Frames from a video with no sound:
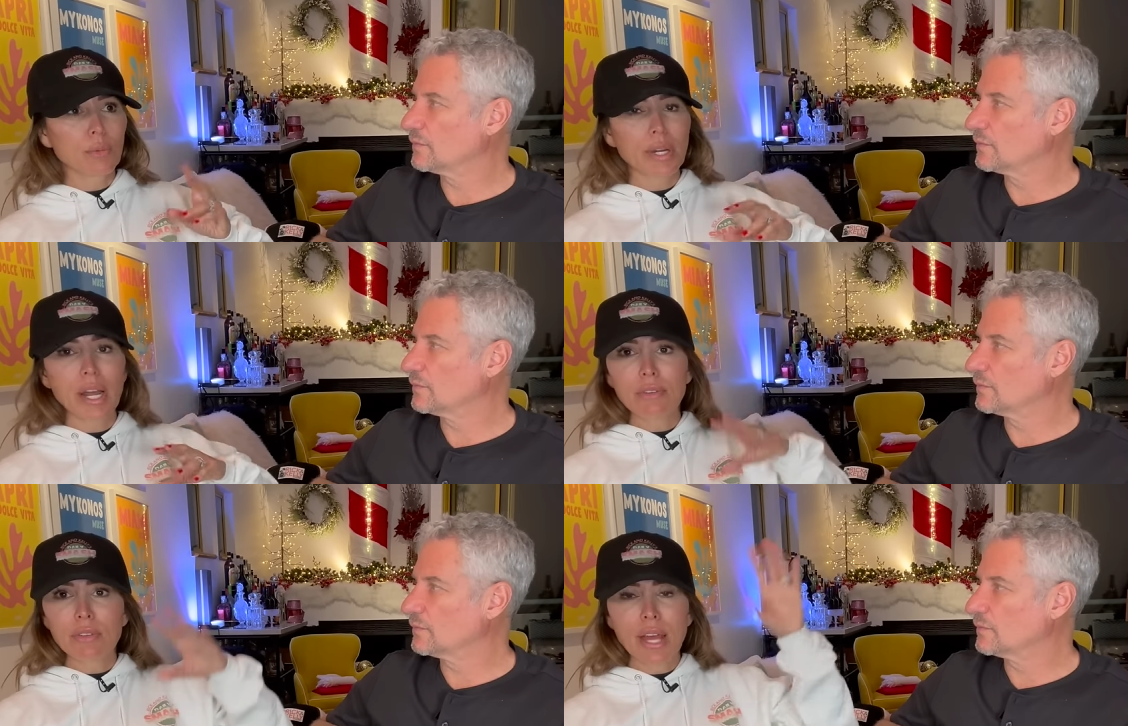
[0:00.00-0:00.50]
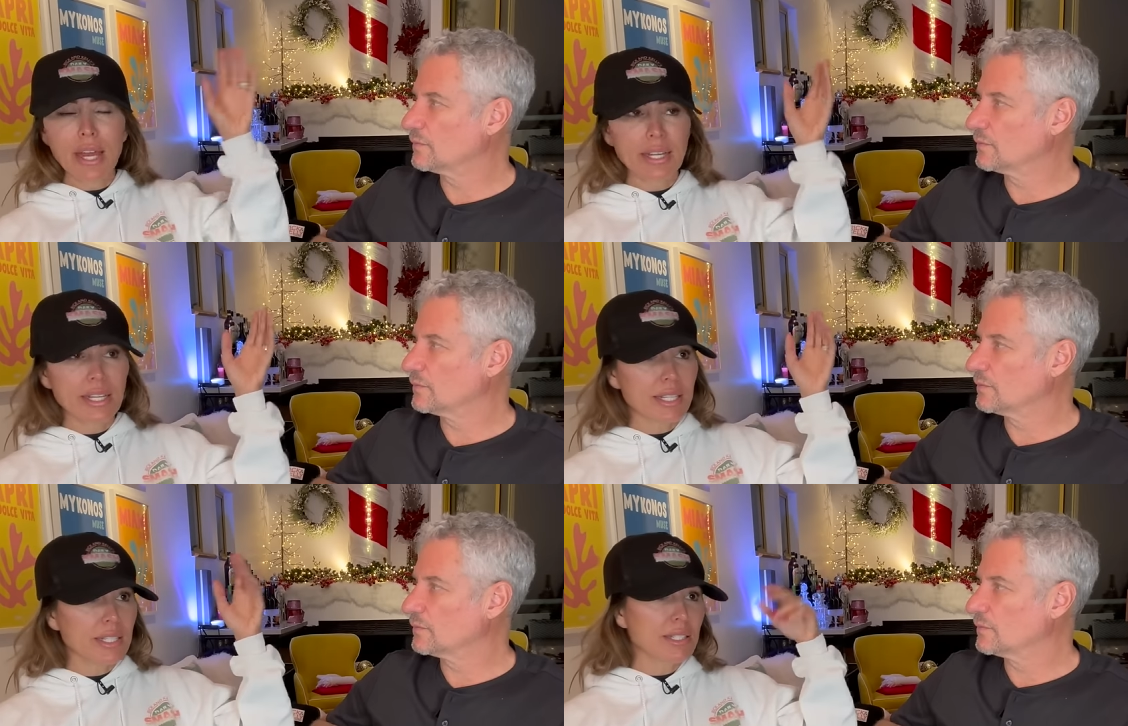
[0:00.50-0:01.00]
Speaker 1: whatever that
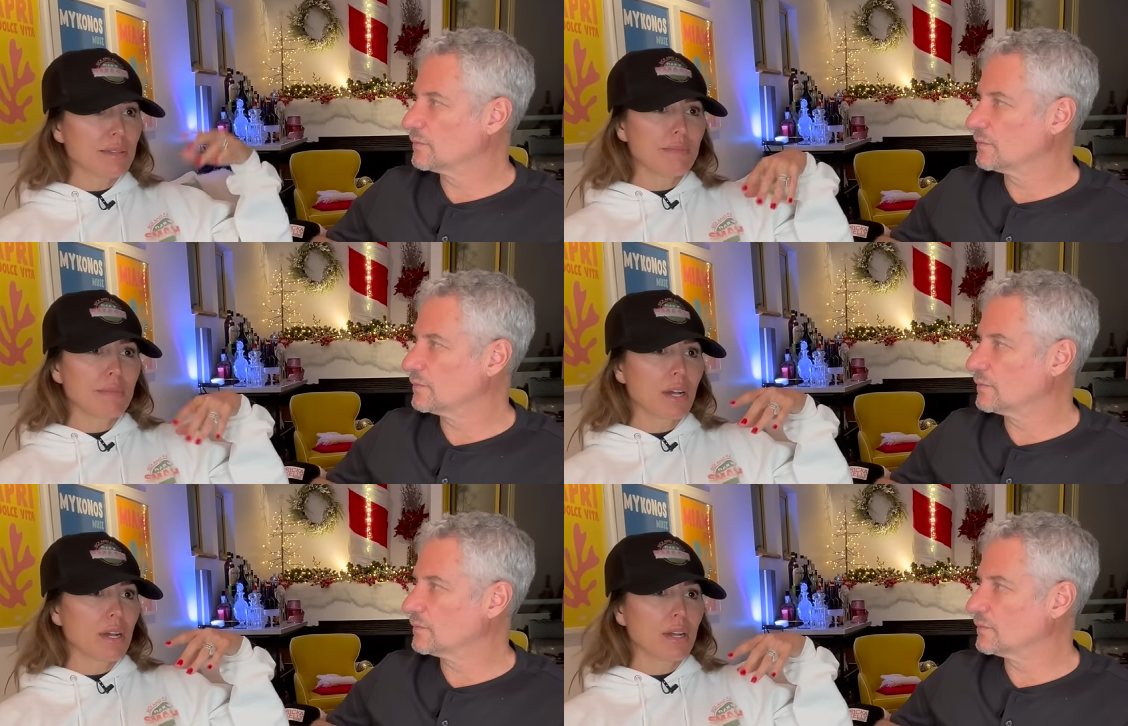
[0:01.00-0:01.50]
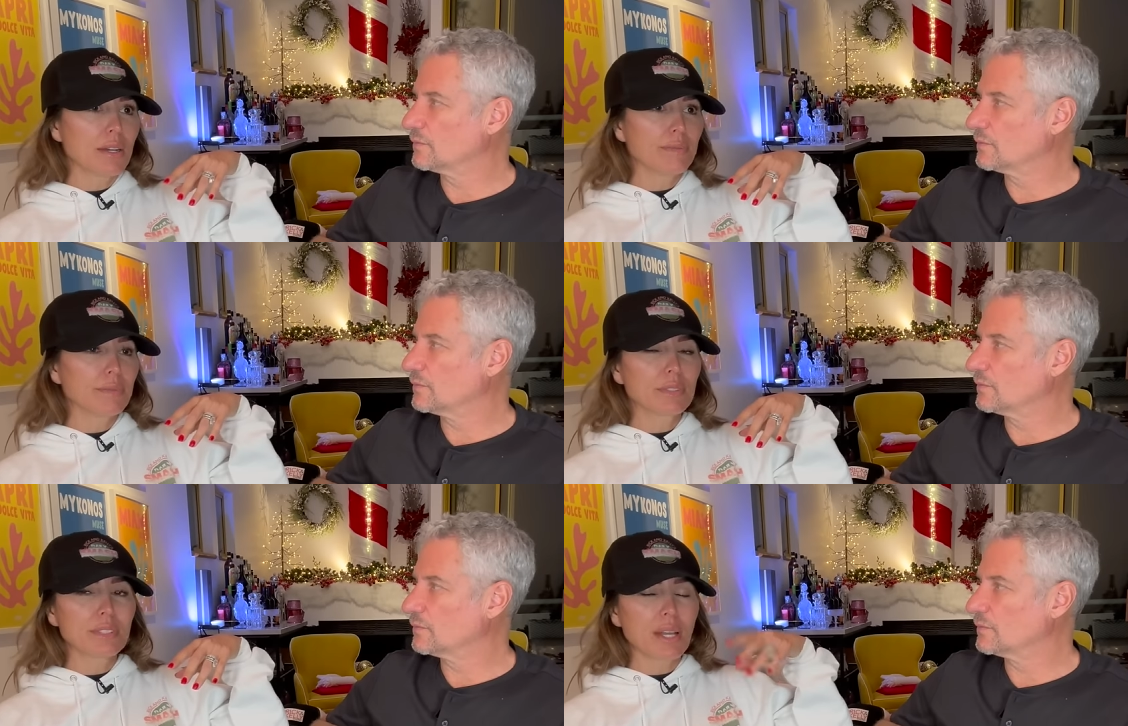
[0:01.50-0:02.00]
is, uh,
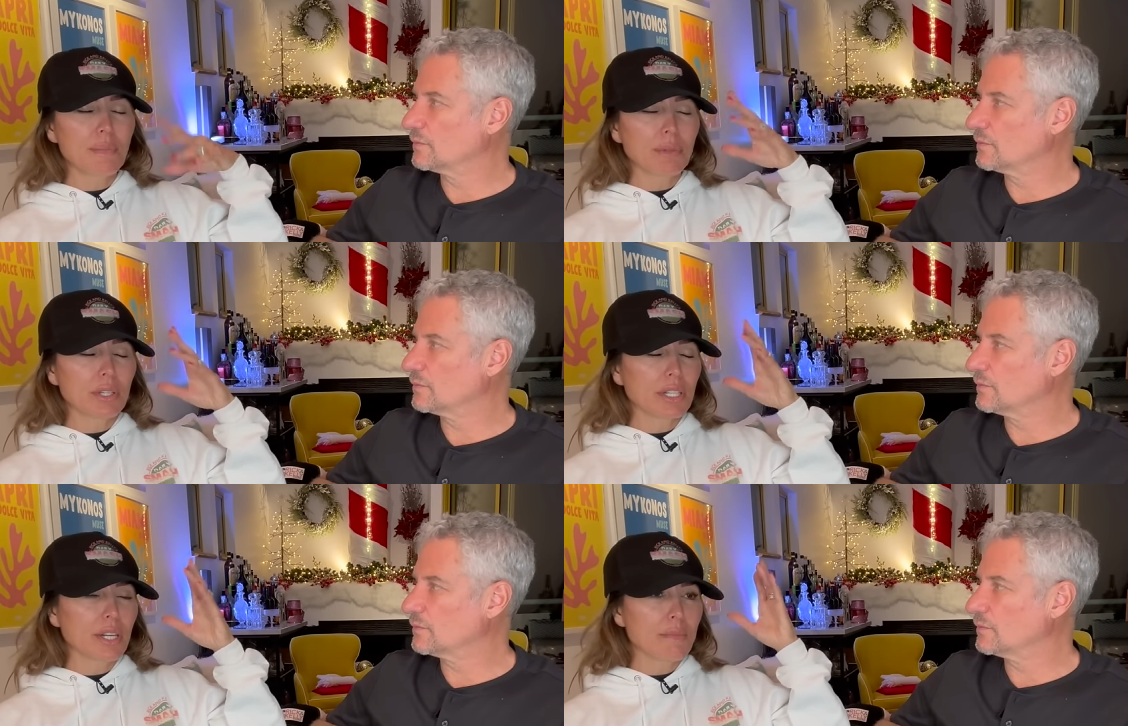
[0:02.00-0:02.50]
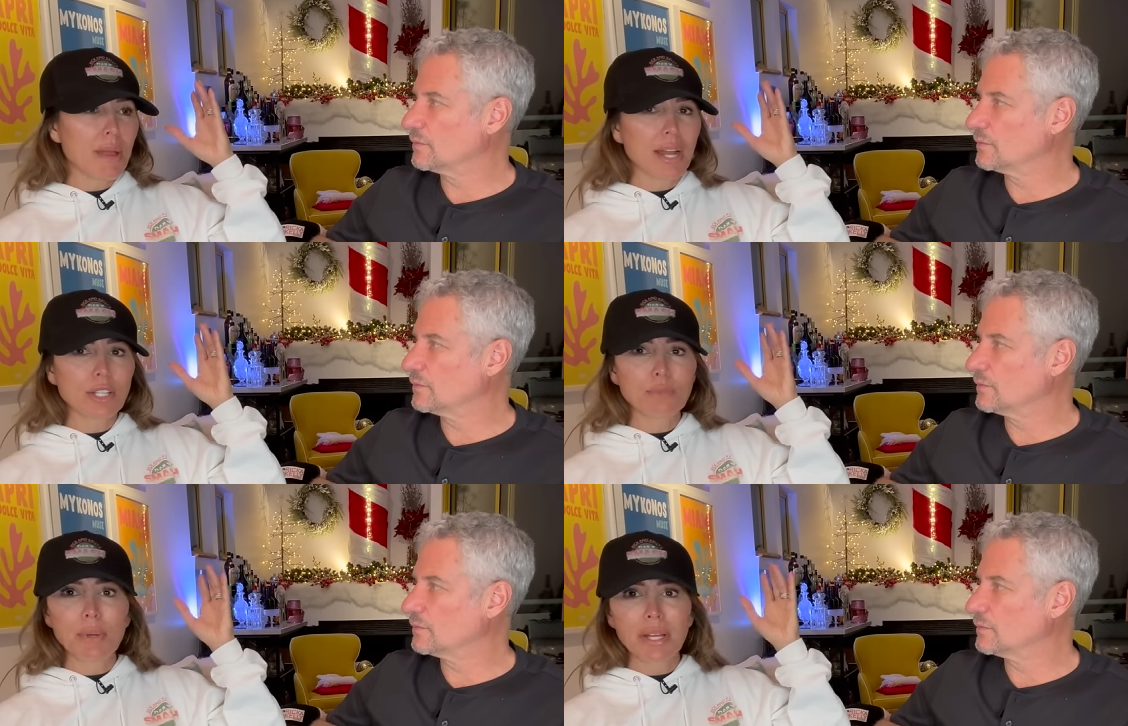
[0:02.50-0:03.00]
not Millionaire
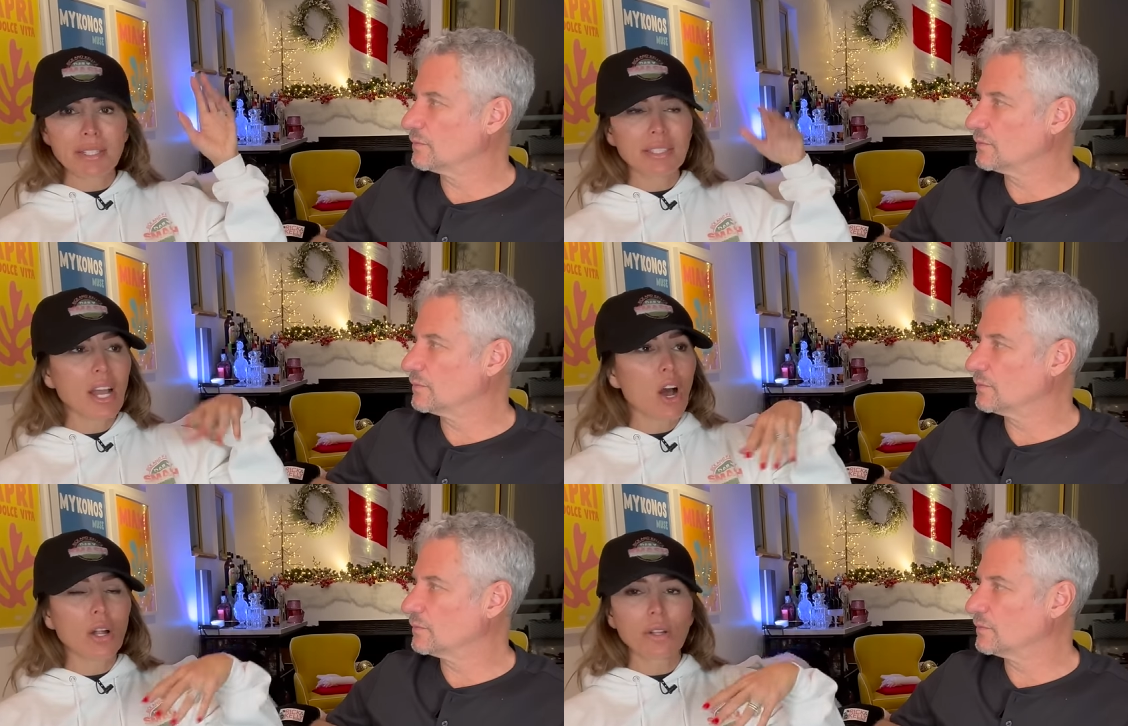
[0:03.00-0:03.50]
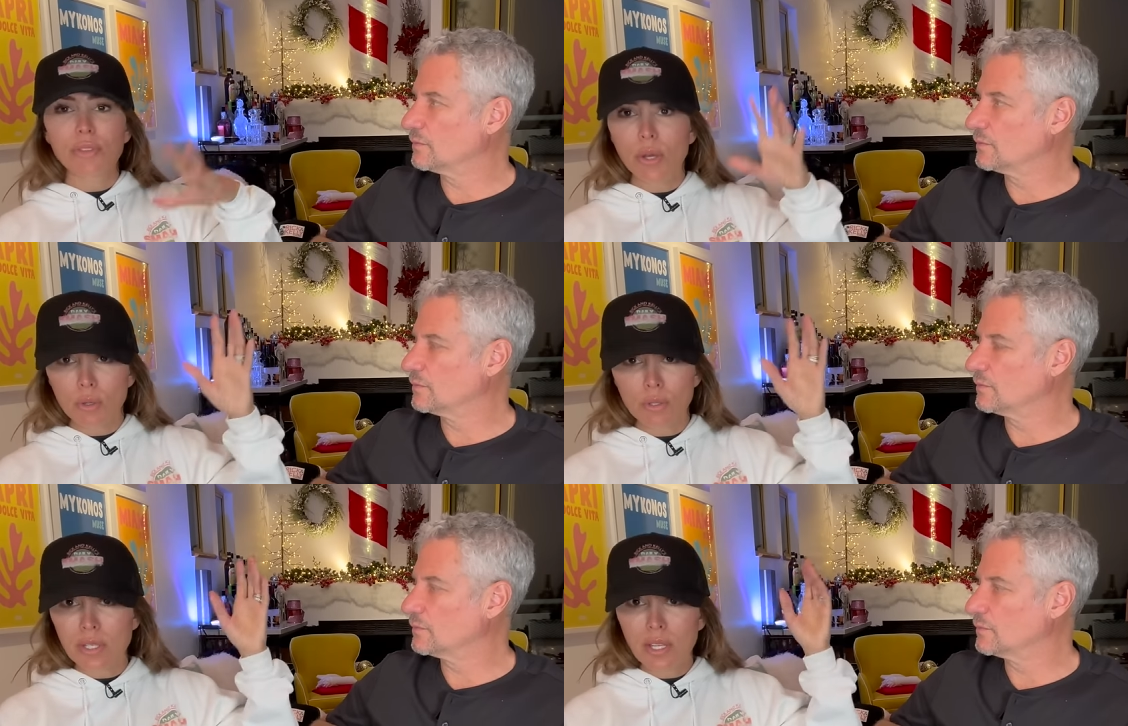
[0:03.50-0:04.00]
Match, but all of
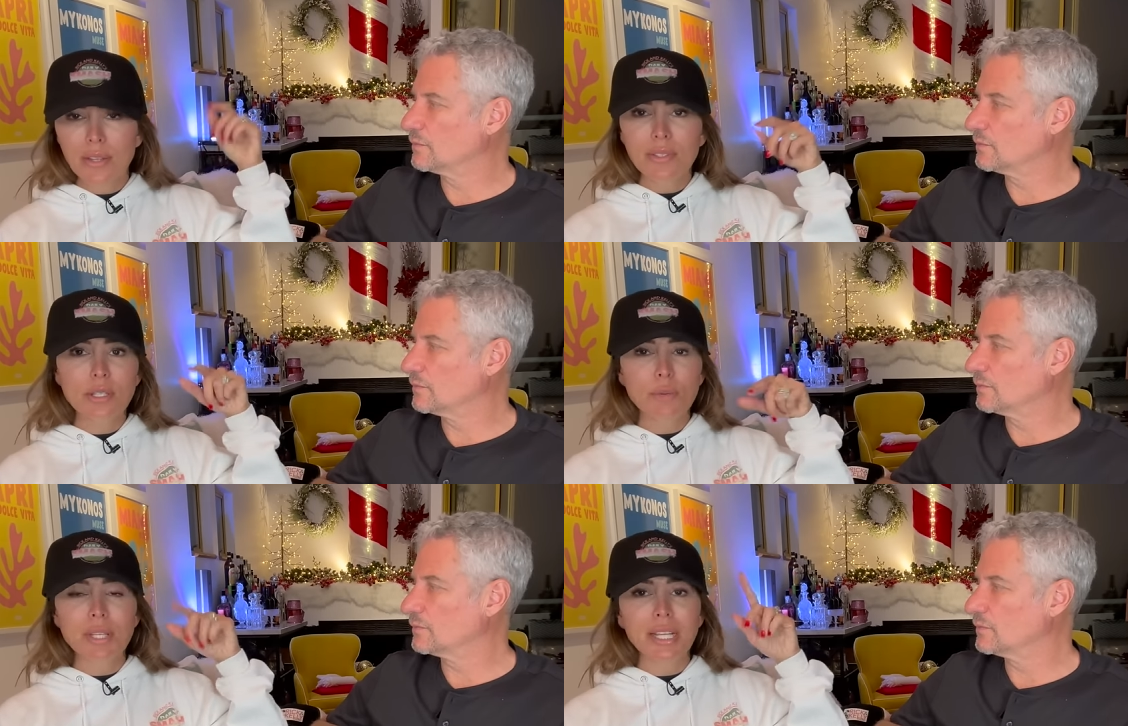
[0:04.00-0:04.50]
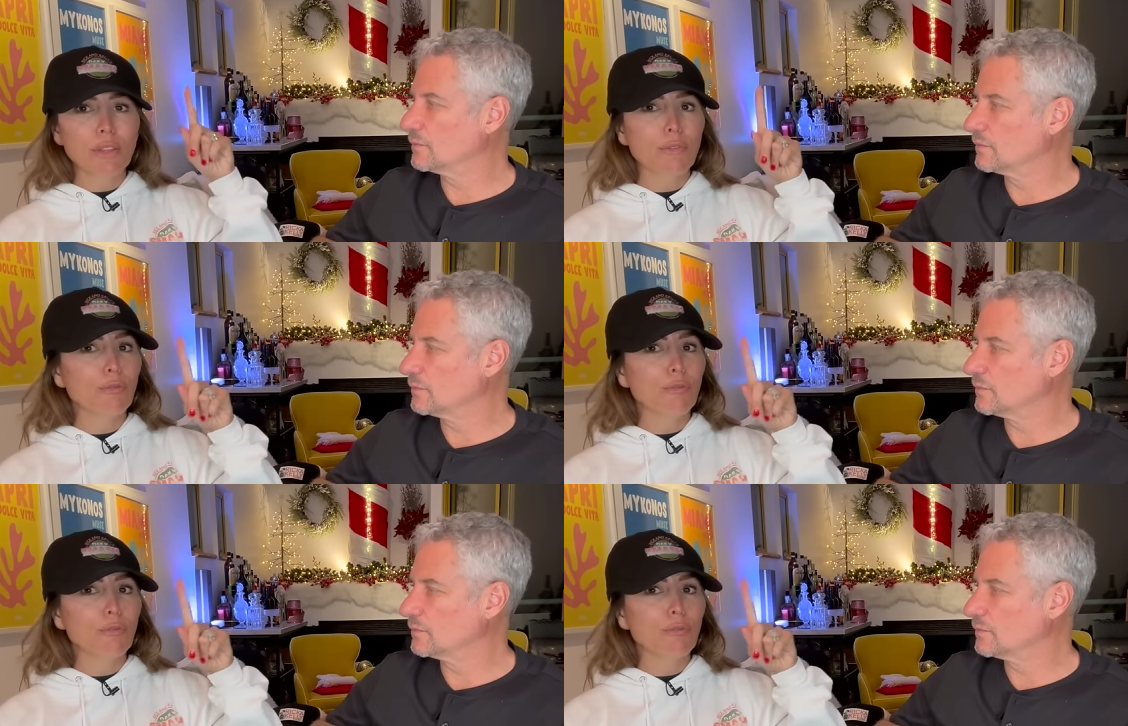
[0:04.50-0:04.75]
those. Mm-hmm. This was mm-hmm. like the